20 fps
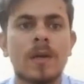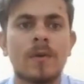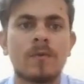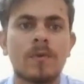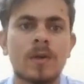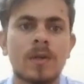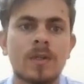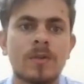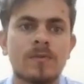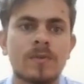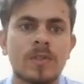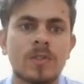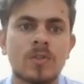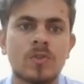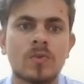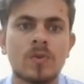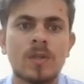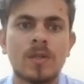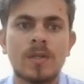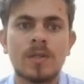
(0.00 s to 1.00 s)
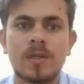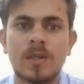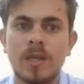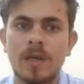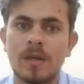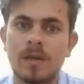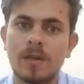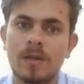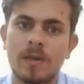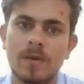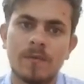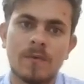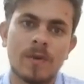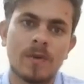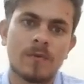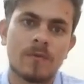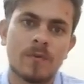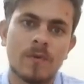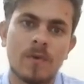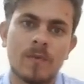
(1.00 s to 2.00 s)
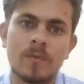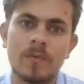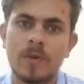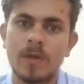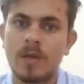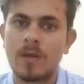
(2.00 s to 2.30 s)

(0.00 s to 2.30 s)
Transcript: were eventually taken away from